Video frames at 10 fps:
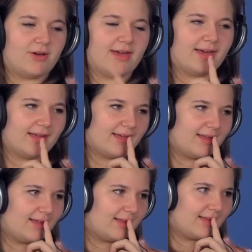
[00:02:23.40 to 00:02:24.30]
Okay.
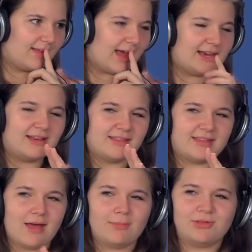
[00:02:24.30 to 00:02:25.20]
I need to
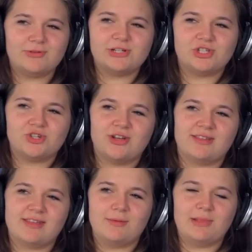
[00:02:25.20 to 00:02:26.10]
stop doing
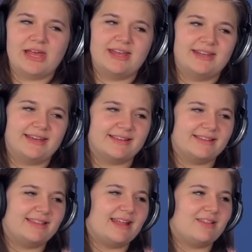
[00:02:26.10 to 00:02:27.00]
tricks as I'm landing.
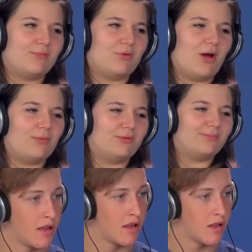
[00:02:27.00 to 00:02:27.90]
That's the
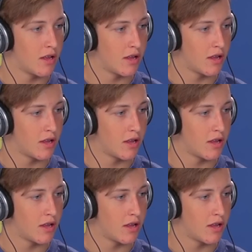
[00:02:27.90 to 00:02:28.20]
problem.